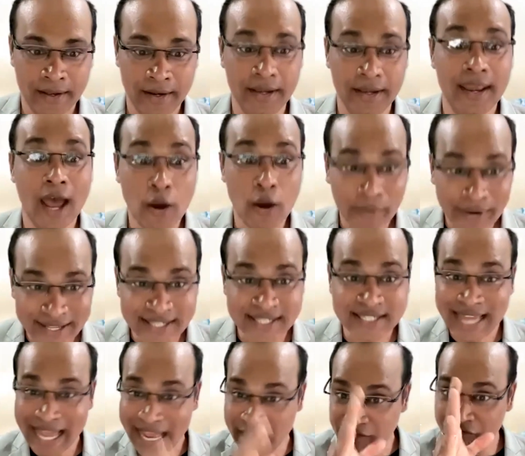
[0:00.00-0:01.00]
Now
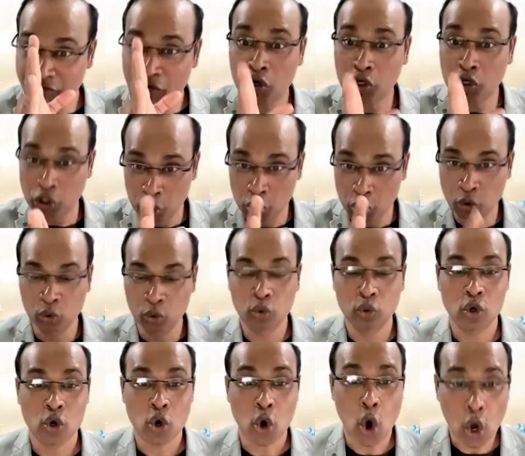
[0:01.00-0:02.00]
it's time for
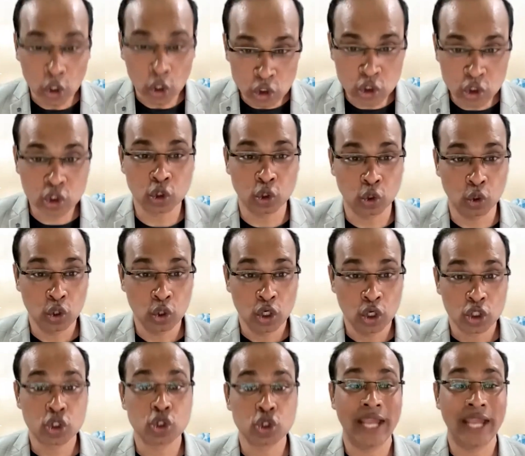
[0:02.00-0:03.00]
you also
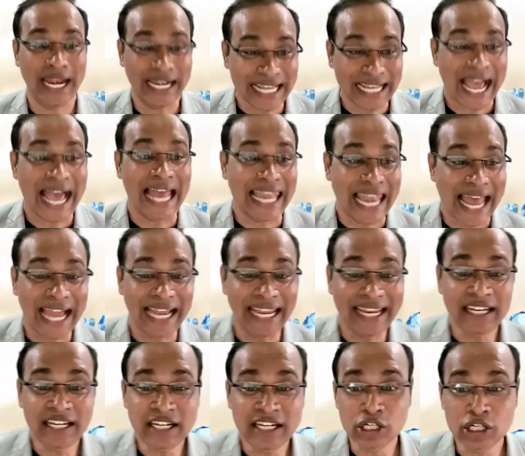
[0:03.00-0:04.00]
to get
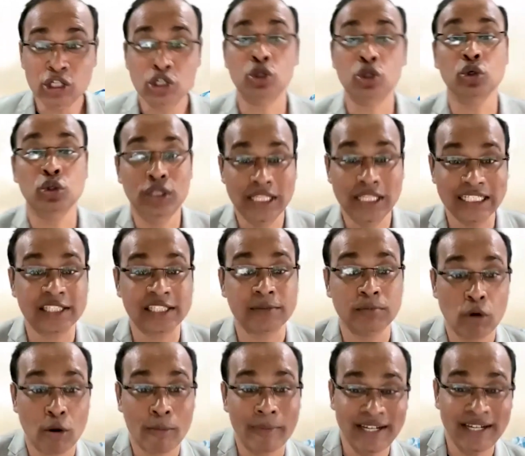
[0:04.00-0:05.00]
aligned to this
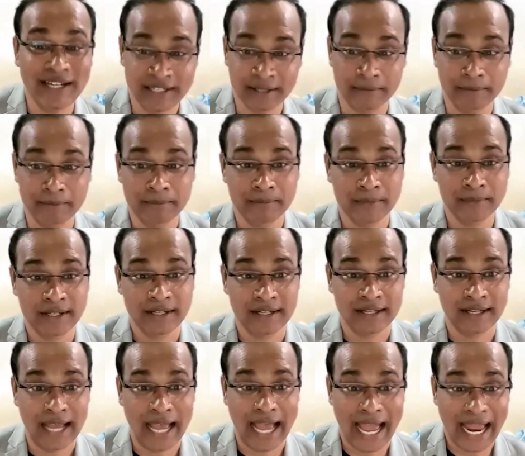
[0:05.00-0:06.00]
momentum
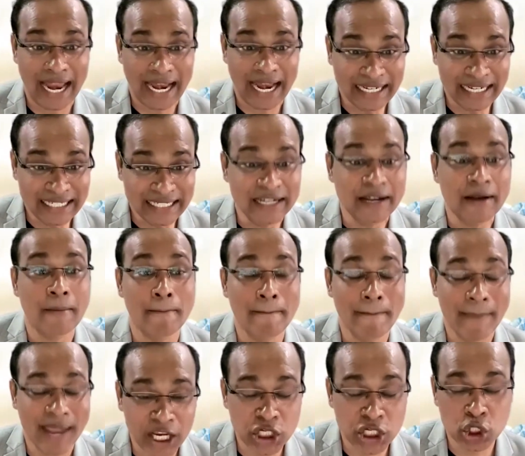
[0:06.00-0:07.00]
and
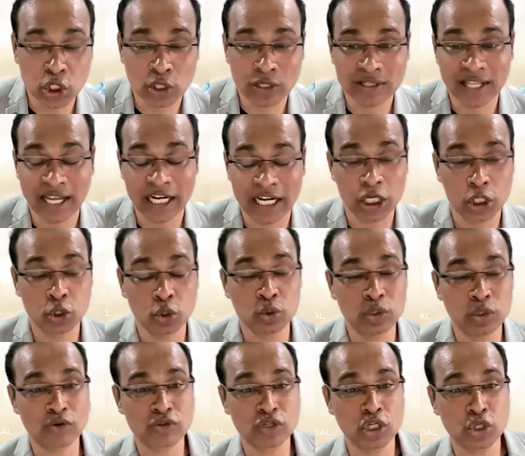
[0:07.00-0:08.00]
make sure that
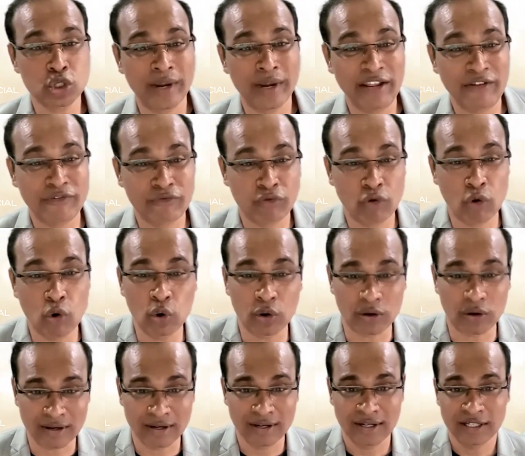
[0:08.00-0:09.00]

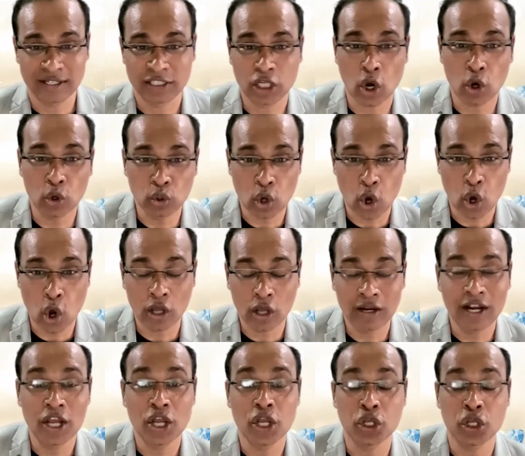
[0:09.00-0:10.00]
2024 Town
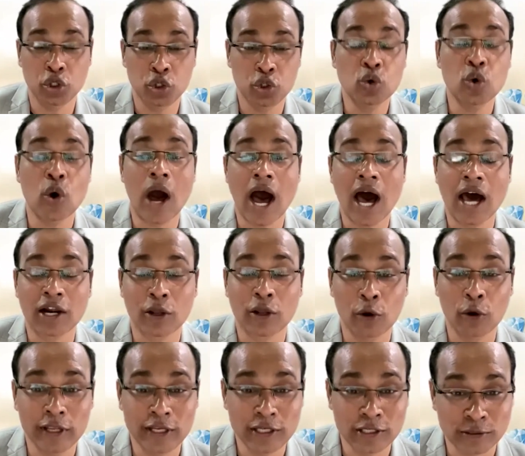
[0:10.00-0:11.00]
Hall, you are
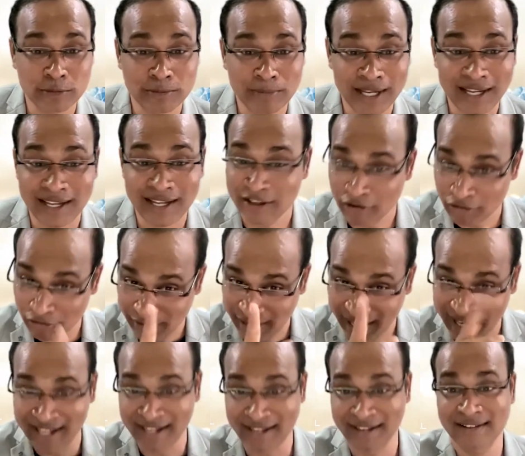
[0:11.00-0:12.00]
going to be
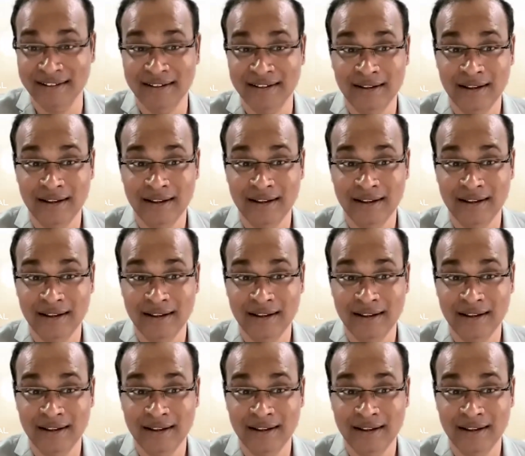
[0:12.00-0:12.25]
ready.